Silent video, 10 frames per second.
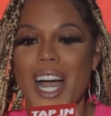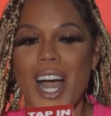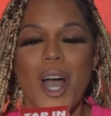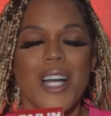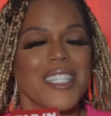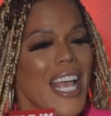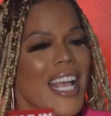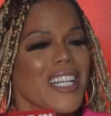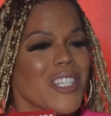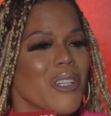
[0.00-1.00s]
Uh,
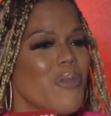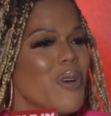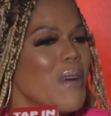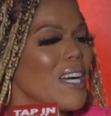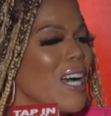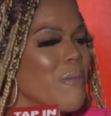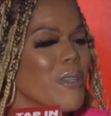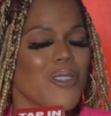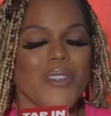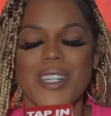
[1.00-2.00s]
dang, I should have bought my copy
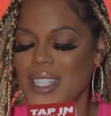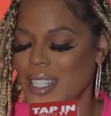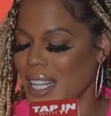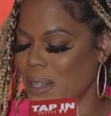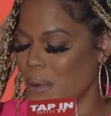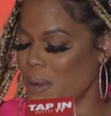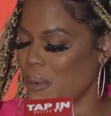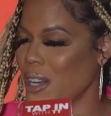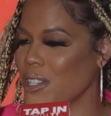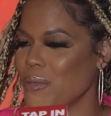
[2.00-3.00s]
so you could have signed it. I,
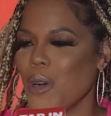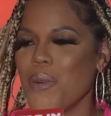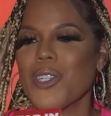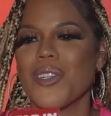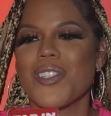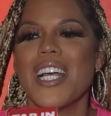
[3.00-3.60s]
I just I bought my you. notes.